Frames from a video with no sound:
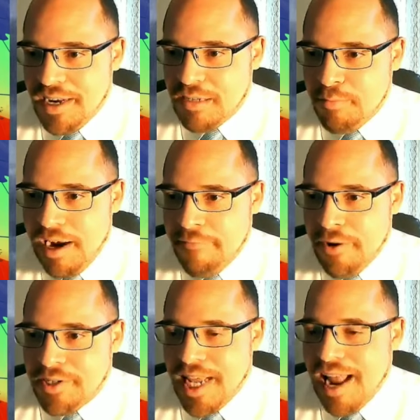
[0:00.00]
explain
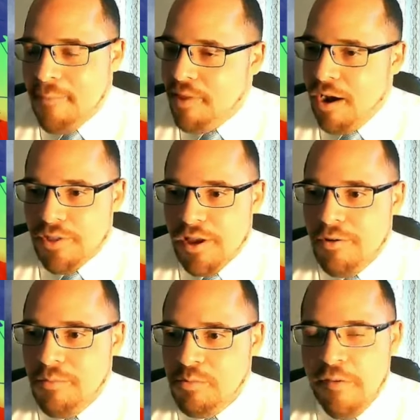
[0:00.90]
folks that
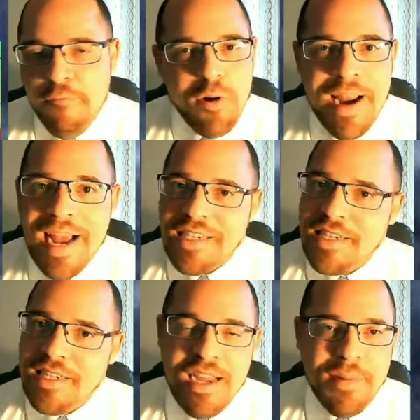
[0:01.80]
although forecasting
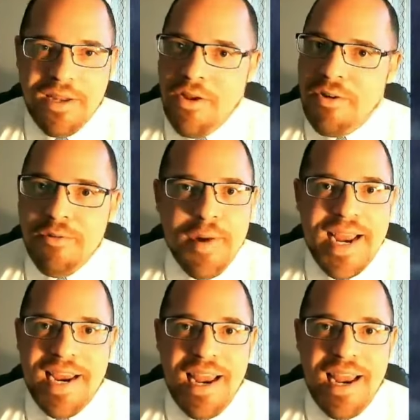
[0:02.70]
has come a long way,